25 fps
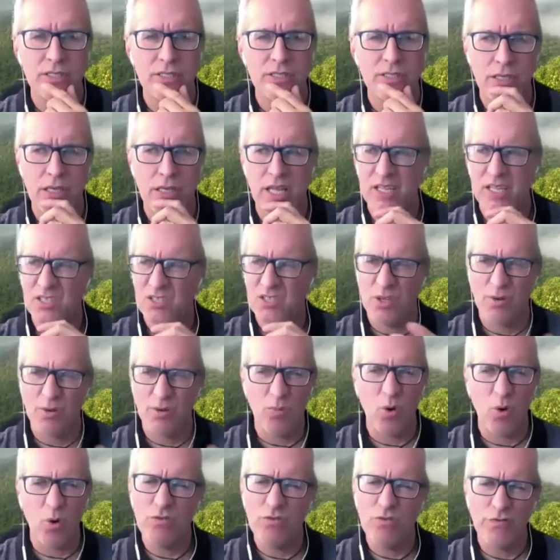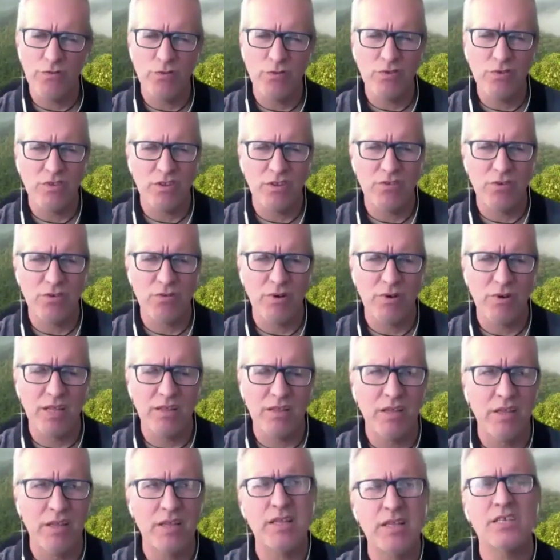and some old fruit on the ground.
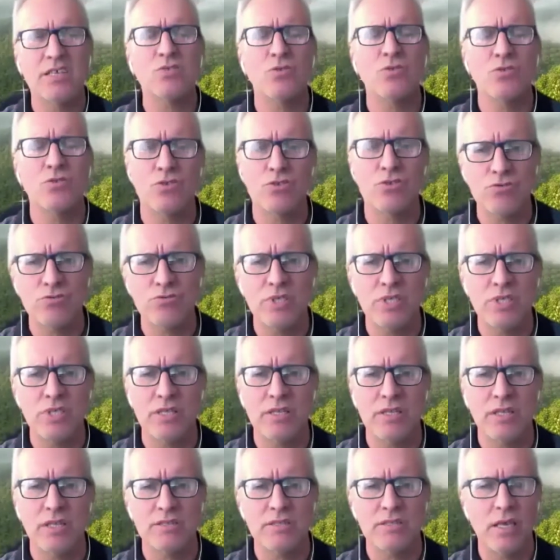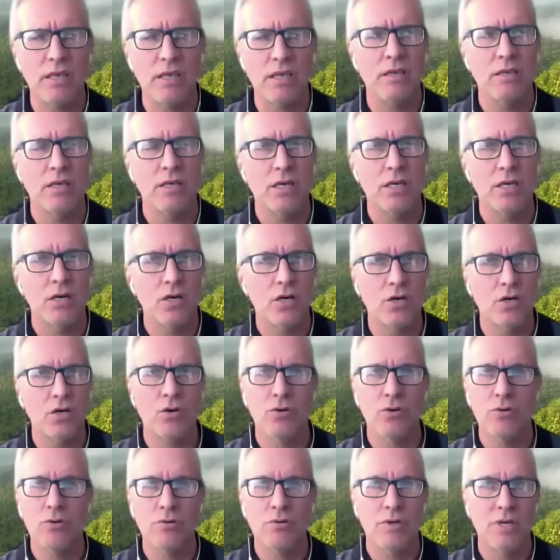And I saw the tree and I say,
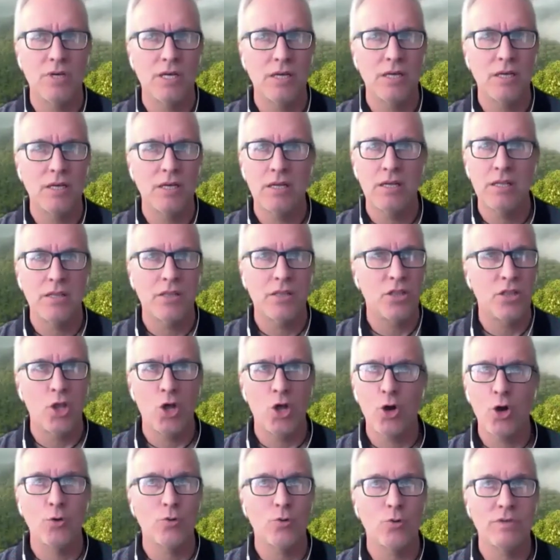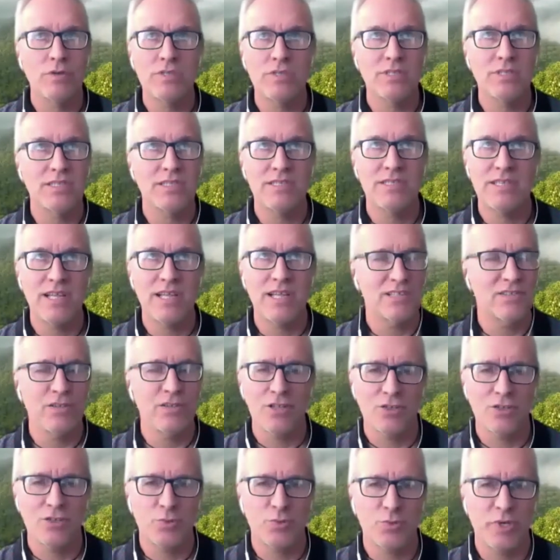uh-oh, no, that's not
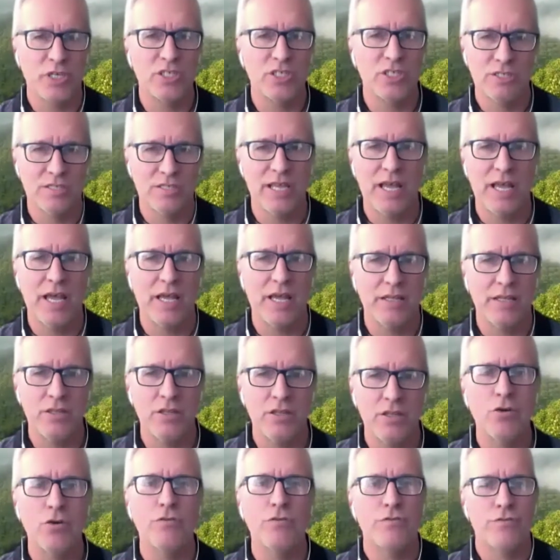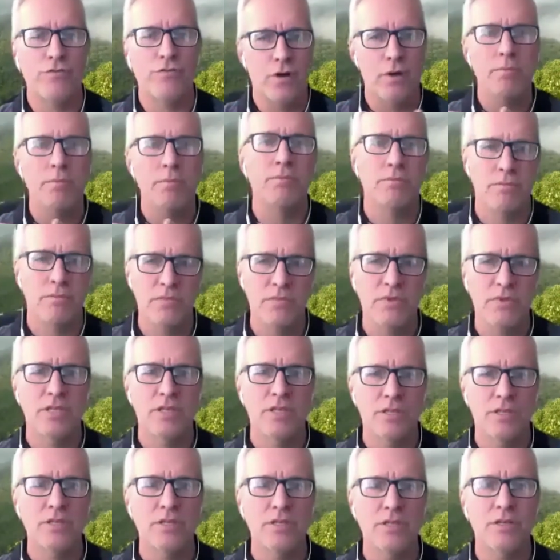the species I know from
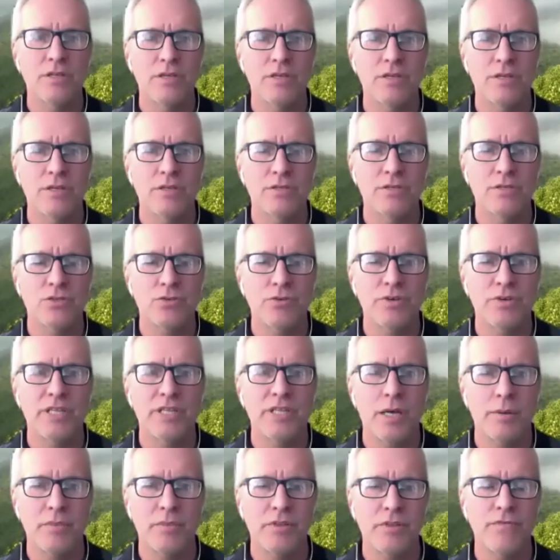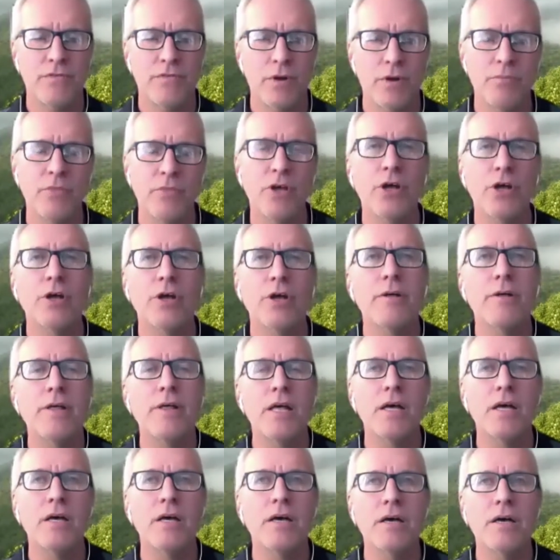Suriname and from
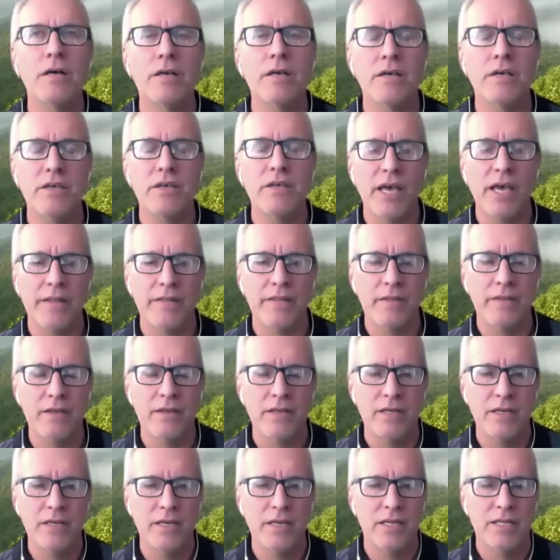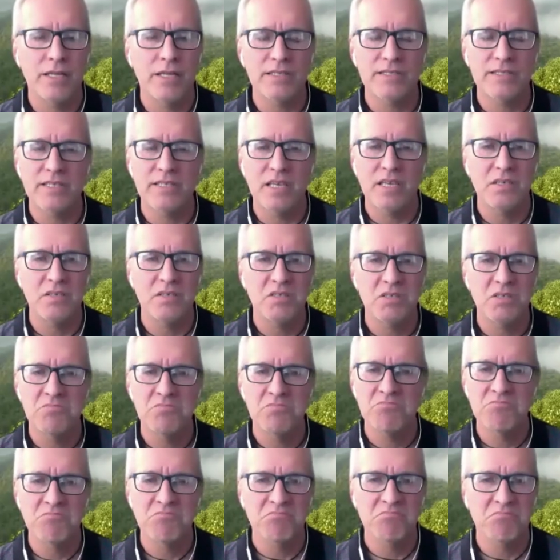Guyana. And I say,
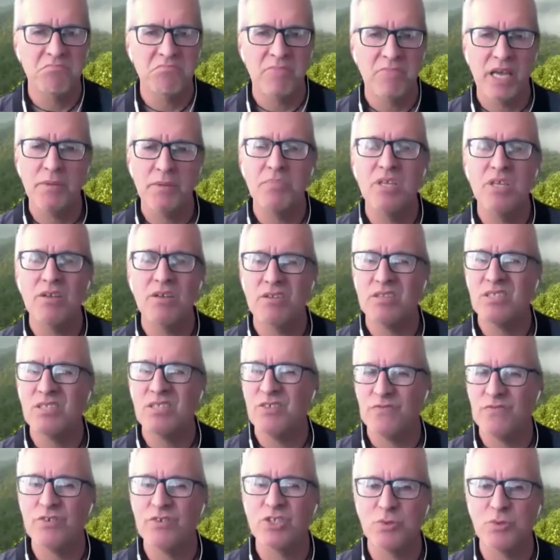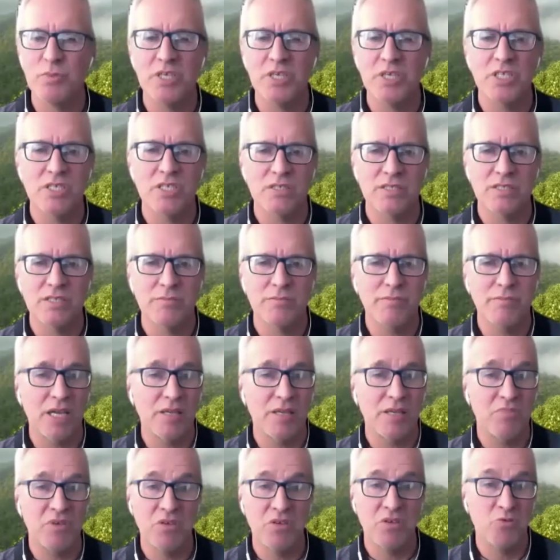might be a different species. It might
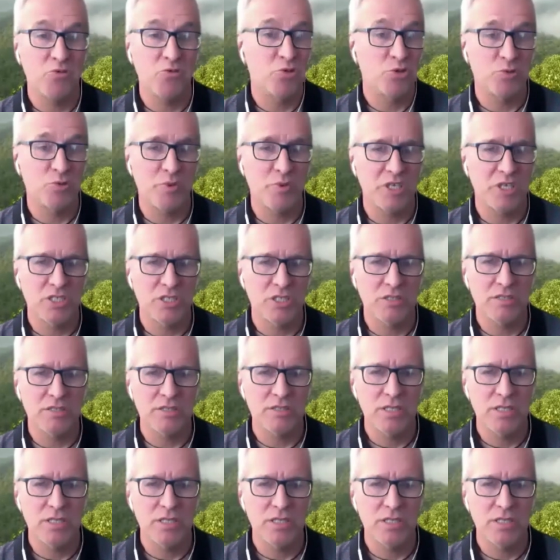be a new species.